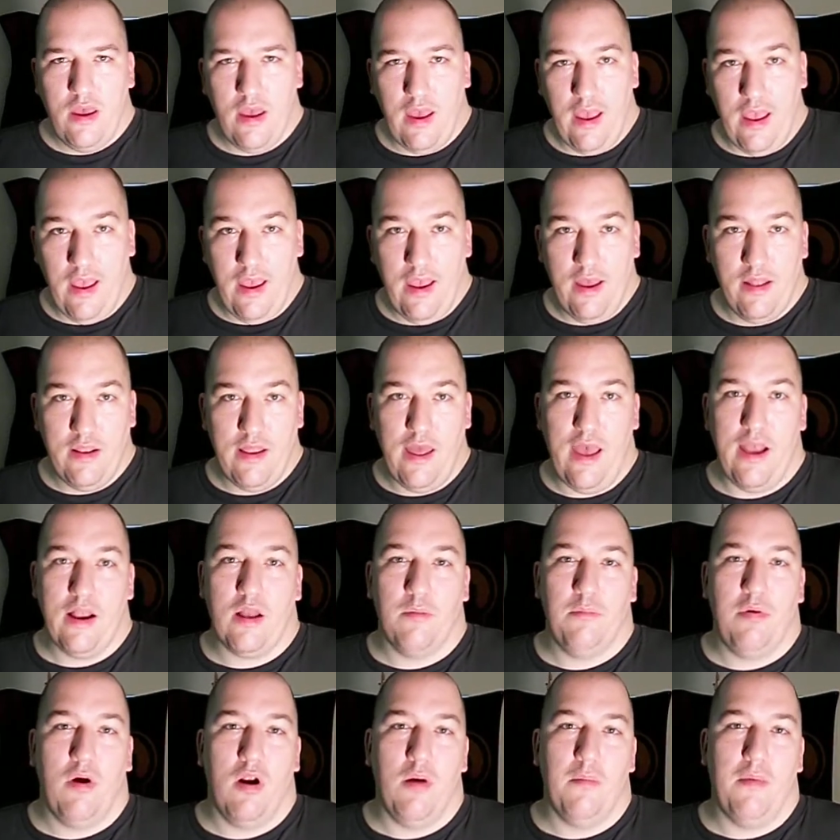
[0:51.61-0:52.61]
and
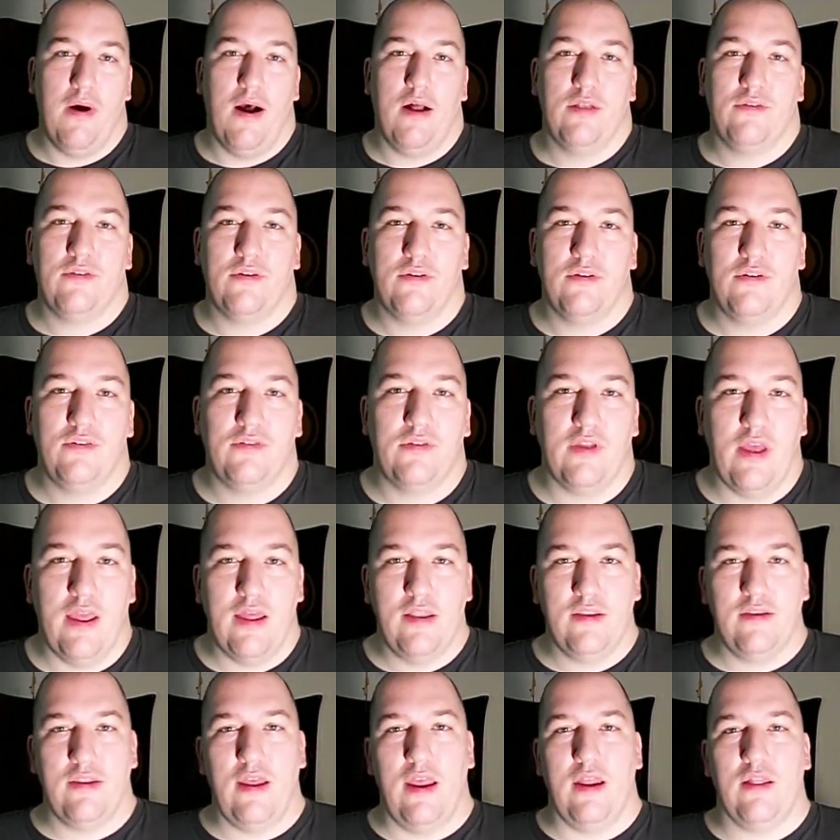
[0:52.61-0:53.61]
hack apart monsters
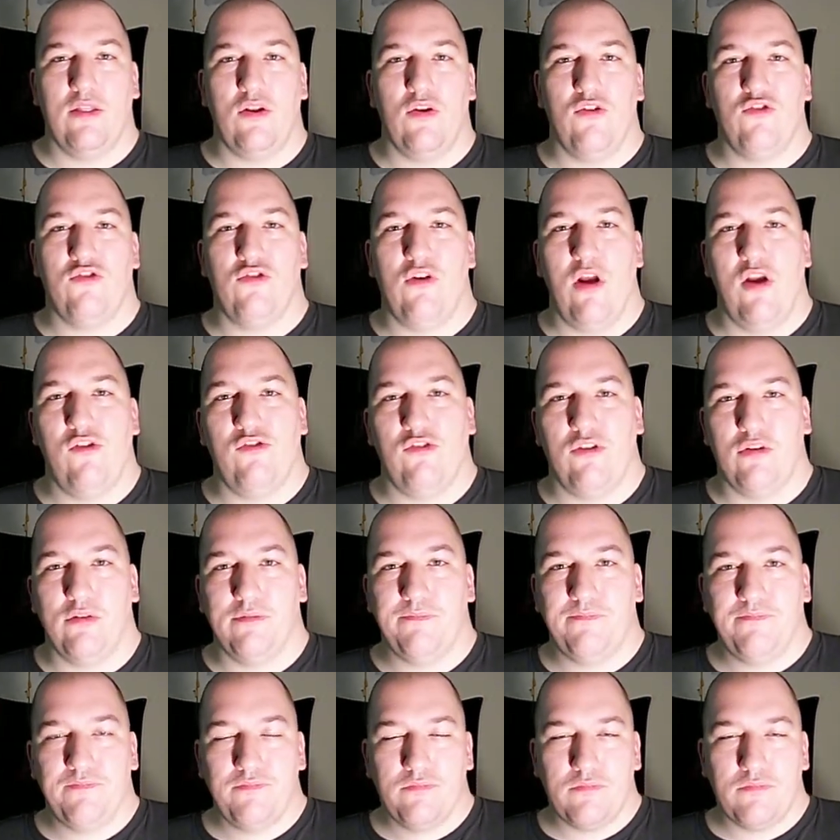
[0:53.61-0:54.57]
and take their treasure.